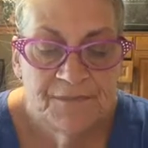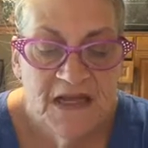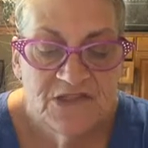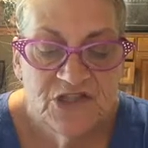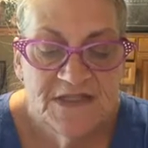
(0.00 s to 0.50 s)

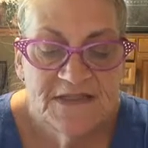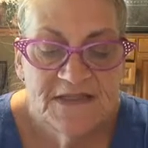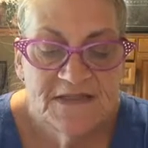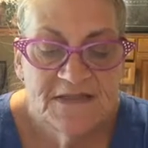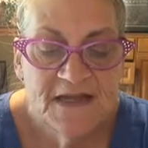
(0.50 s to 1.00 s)
and she
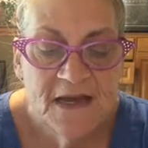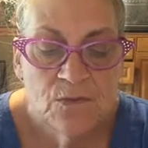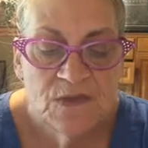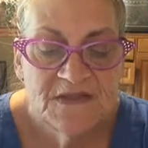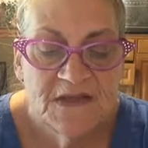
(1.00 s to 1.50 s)
sits
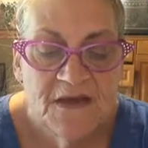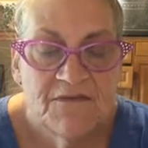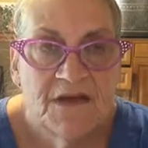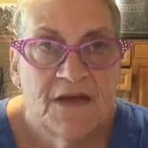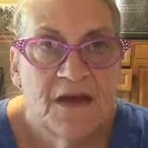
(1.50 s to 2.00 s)
down with
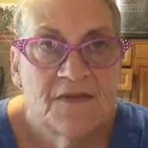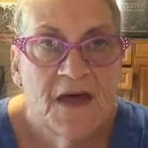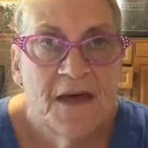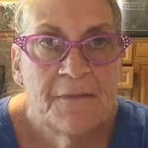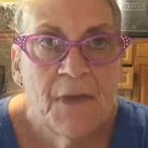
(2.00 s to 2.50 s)
Steffi, and
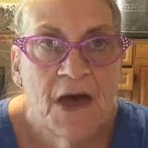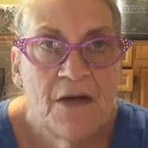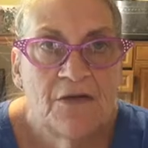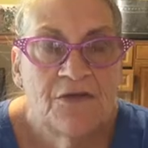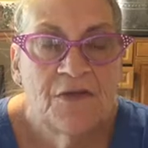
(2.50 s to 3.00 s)
they
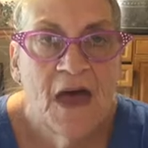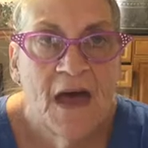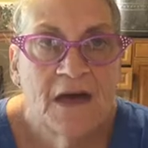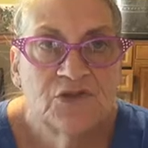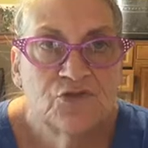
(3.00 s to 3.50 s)
both
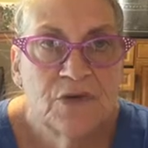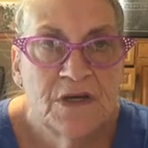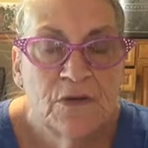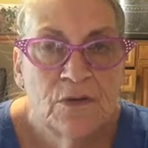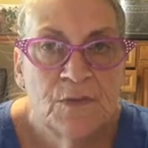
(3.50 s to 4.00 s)
act
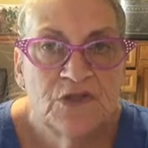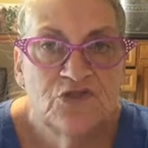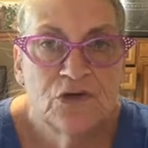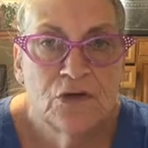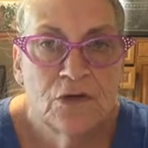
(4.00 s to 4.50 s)
real
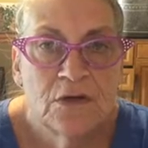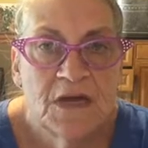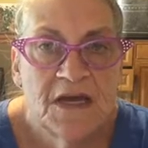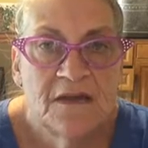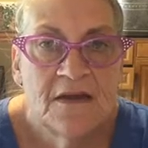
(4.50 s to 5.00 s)
mature
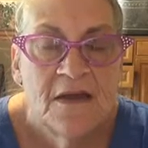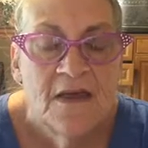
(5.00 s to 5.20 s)
and